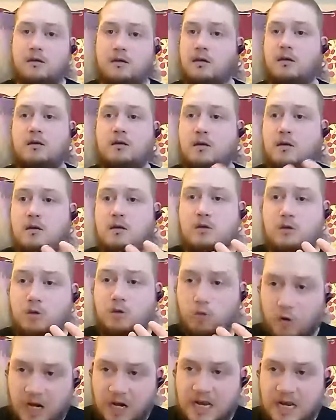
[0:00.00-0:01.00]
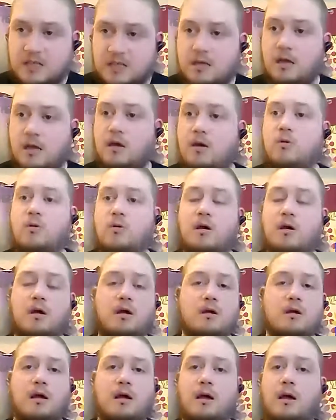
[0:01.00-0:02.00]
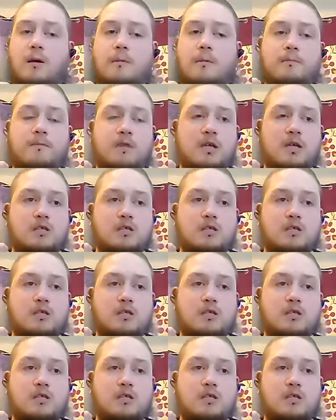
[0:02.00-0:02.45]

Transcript: can can graze you. Um,